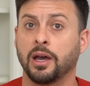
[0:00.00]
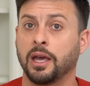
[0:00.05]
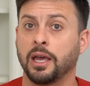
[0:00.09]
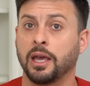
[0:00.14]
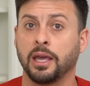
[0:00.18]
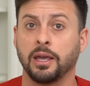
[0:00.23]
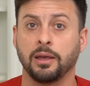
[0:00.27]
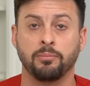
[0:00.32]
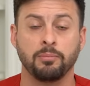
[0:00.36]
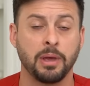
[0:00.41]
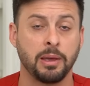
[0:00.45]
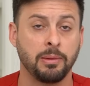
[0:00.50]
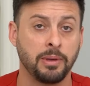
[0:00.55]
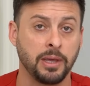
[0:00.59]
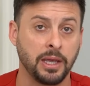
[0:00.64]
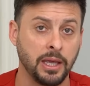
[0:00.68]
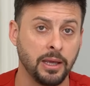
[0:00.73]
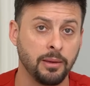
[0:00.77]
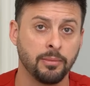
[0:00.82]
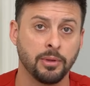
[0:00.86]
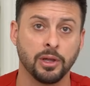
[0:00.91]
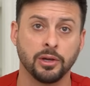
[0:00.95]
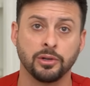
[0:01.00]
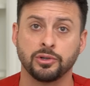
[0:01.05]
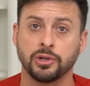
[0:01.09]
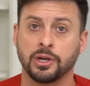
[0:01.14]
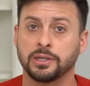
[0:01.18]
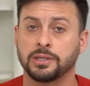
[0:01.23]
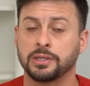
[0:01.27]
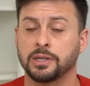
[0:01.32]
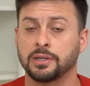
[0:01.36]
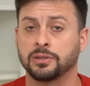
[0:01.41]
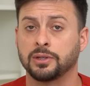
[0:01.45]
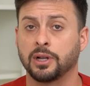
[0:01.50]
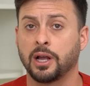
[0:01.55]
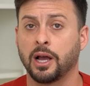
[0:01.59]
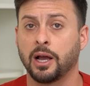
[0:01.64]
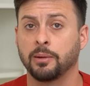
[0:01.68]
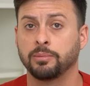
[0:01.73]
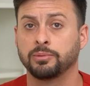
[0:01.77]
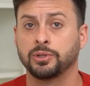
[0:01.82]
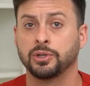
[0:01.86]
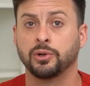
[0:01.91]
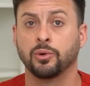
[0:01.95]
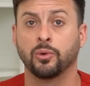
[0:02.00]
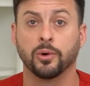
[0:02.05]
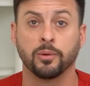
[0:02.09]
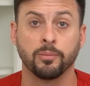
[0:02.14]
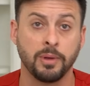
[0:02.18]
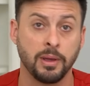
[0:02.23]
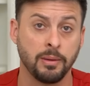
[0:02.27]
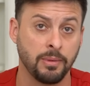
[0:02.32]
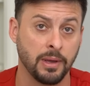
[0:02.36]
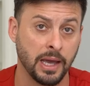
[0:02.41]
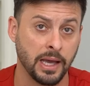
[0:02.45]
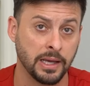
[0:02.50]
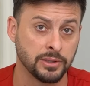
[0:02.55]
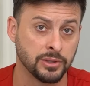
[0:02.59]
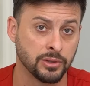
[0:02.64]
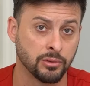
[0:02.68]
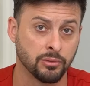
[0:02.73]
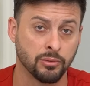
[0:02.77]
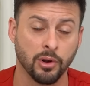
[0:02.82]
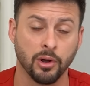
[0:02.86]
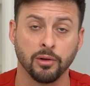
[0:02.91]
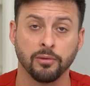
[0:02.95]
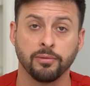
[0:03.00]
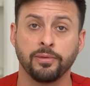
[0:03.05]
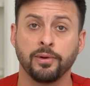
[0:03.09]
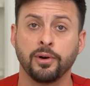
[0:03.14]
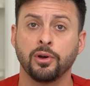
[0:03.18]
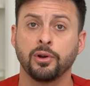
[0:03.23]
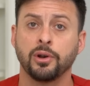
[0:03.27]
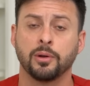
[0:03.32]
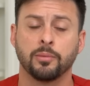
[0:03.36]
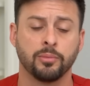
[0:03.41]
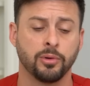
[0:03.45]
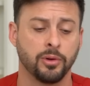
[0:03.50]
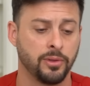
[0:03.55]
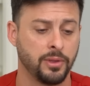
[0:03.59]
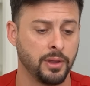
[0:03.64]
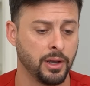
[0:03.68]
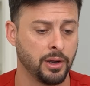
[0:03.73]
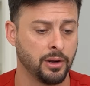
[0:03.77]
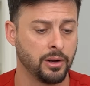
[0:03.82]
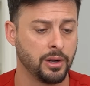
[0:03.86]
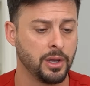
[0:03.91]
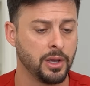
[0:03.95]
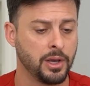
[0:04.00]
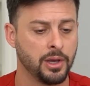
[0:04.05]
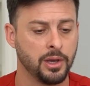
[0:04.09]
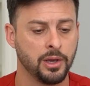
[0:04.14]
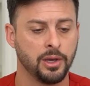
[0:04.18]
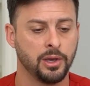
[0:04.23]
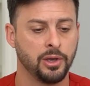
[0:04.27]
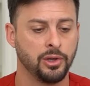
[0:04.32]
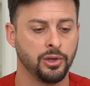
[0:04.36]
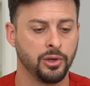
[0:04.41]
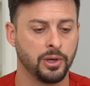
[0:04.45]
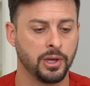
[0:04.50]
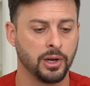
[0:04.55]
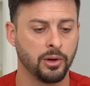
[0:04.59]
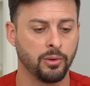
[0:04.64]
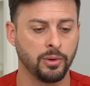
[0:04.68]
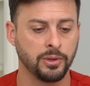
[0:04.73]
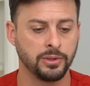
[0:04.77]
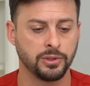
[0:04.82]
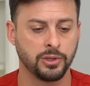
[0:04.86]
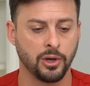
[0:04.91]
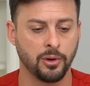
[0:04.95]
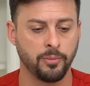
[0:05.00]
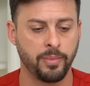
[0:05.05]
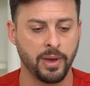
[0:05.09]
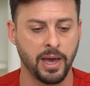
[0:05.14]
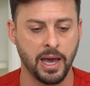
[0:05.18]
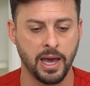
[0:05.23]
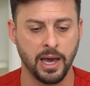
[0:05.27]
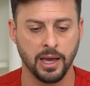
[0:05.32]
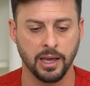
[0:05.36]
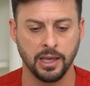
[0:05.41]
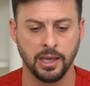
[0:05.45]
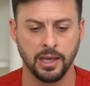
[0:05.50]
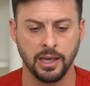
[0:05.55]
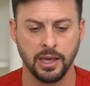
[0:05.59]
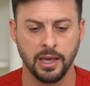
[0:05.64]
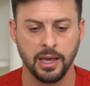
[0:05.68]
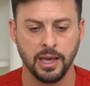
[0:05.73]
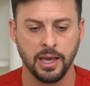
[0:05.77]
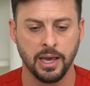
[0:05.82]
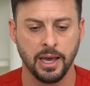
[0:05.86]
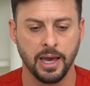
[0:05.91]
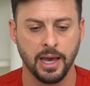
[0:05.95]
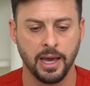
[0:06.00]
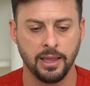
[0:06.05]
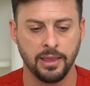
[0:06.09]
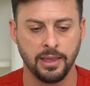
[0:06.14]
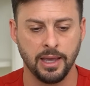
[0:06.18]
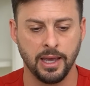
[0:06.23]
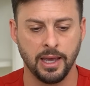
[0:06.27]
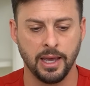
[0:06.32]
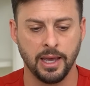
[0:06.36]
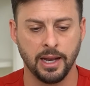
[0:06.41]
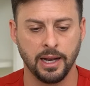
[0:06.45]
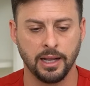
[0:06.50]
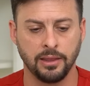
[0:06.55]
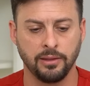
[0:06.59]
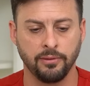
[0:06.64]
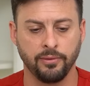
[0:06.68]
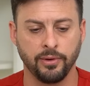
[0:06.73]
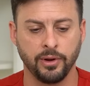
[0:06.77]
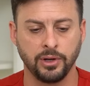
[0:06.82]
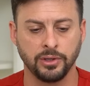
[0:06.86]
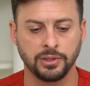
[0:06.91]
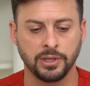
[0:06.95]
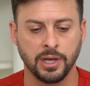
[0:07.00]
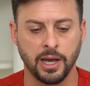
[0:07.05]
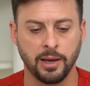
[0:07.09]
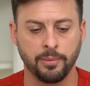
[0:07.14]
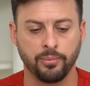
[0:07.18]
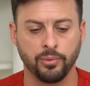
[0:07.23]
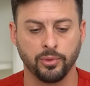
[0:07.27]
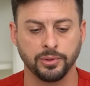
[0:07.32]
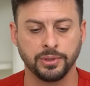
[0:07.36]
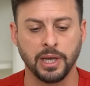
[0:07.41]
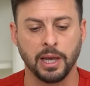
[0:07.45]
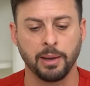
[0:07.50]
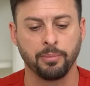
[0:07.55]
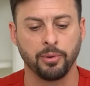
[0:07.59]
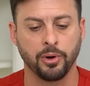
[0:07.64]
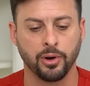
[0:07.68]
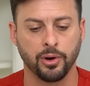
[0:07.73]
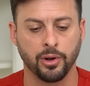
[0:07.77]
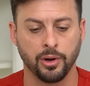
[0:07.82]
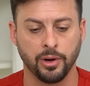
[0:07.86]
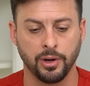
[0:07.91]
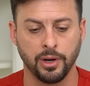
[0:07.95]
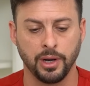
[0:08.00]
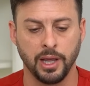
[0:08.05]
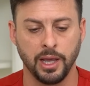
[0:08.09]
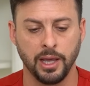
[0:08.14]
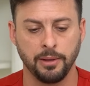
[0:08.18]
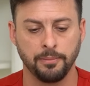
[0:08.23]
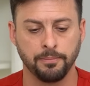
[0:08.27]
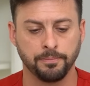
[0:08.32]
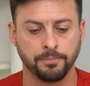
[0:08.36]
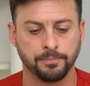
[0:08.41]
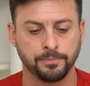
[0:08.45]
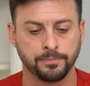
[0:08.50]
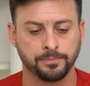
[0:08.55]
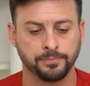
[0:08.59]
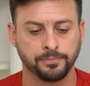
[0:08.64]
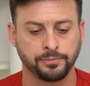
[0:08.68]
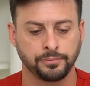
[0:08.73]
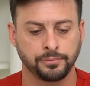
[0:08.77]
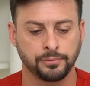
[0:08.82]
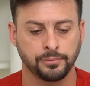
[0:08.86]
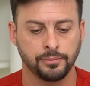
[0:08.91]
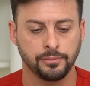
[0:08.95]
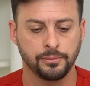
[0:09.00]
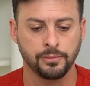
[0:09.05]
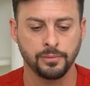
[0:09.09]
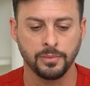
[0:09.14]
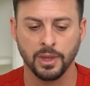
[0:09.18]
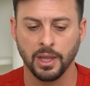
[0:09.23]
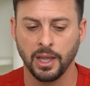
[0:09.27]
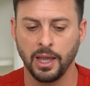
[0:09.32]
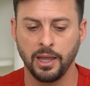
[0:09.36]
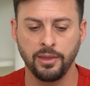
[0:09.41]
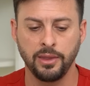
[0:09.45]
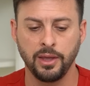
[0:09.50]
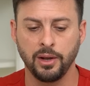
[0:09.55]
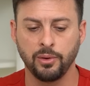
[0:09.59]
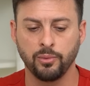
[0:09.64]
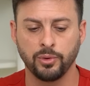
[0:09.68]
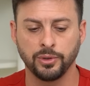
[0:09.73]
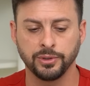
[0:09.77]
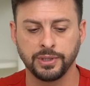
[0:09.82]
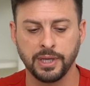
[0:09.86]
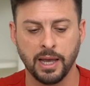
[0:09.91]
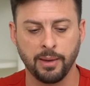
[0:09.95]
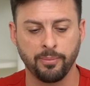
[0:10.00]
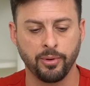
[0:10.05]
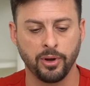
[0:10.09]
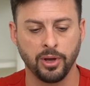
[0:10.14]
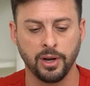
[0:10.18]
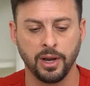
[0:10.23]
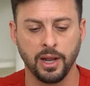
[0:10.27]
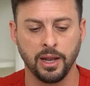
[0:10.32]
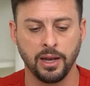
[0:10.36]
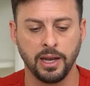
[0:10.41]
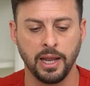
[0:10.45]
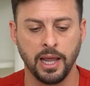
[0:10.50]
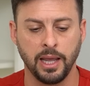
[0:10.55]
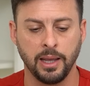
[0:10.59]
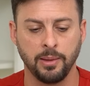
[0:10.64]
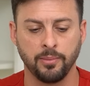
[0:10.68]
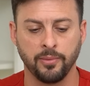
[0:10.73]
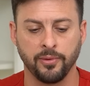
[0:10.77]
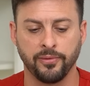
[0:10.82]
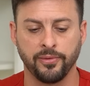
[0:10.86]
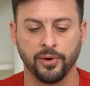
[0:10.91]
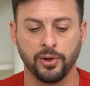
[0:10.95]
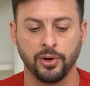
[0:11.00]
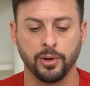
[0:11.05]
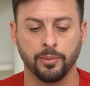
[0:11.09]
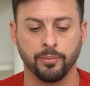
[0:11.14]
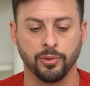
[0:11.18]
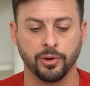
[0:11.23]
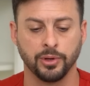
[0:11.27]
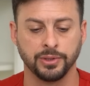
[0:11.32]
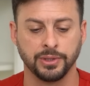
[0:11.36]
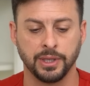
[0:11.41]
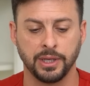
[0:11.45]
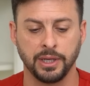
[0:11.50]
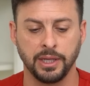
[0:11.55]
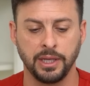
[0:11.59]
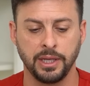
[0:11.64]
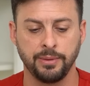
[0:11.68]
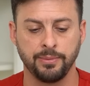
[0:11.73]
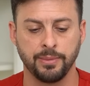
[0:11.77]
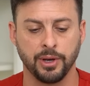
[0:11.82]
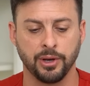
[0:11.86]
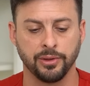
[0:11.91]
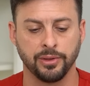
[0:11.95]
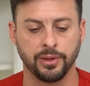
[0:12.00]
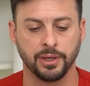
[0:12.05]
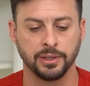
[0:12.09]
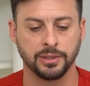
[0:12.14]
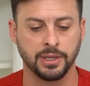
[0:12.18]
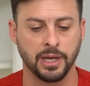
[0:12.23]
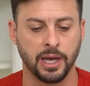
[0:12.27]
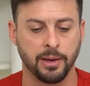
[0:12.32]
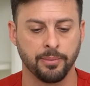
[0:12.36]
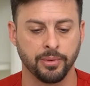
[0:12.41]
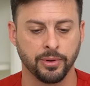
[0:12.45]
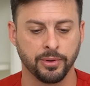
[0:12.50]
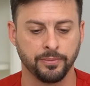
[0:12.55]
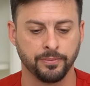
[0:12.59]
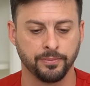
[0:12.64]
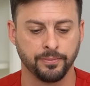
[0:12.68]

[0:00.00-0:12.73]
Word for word: a maybe email address as an option, or maybe it has the wrong phone number there, you can always go back. And then at the very top, we'll tap on our name, and then we'll tap on name, phone numbers, and email at the top.